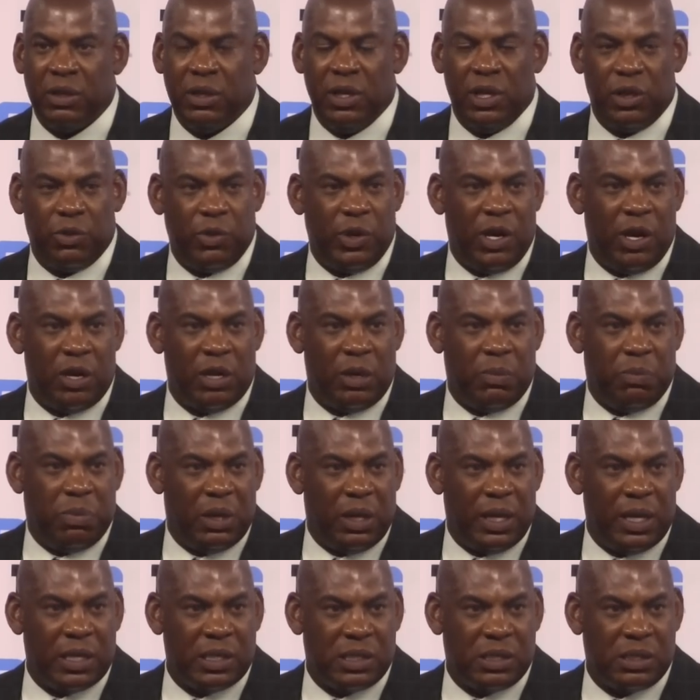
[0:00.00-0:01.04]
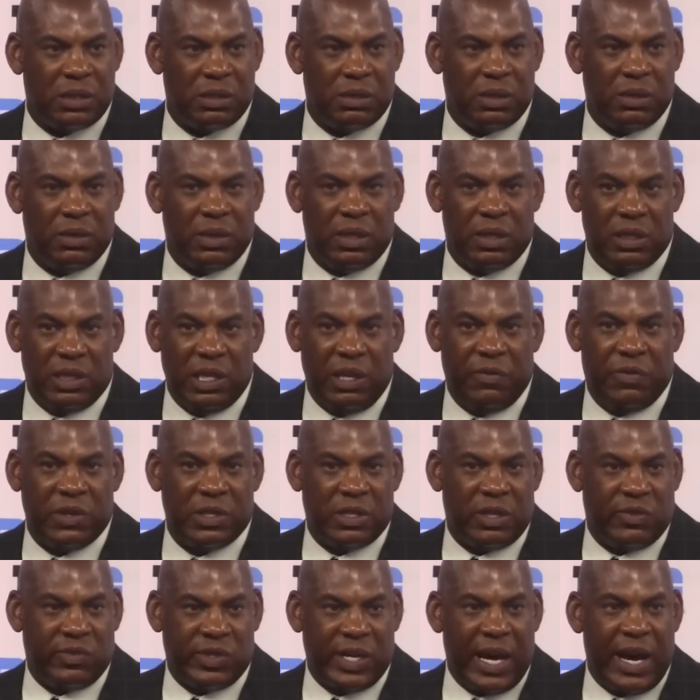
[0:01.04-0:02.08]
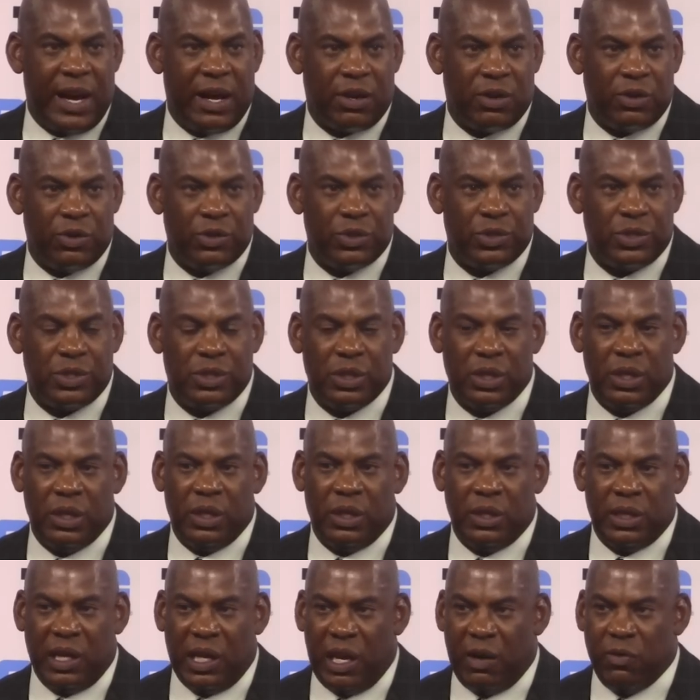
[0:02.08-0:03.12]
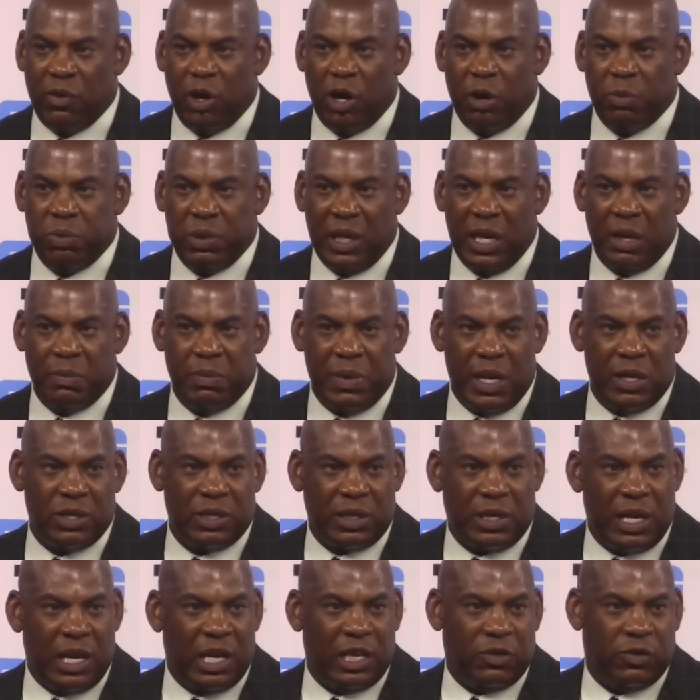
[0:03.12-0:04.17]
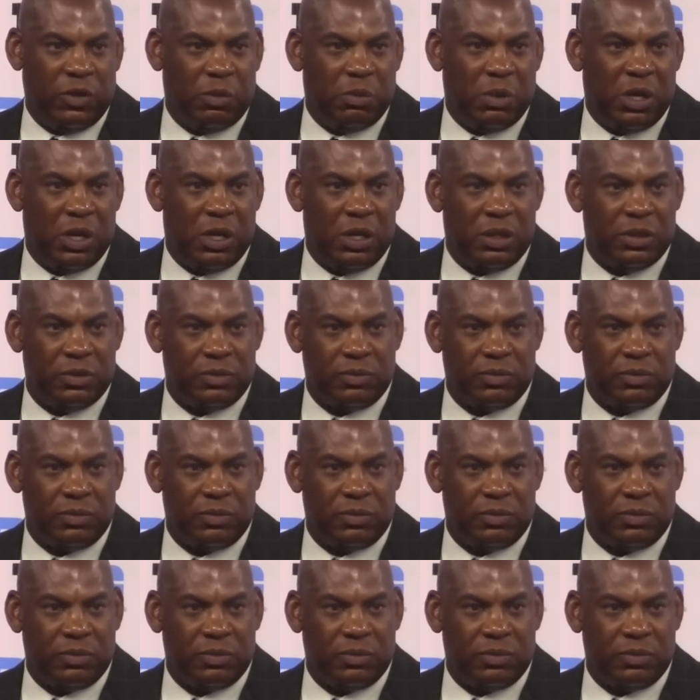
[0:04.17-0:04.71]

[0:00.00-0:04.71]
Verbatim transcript: 300 plus defensive tackles that have all played major college football.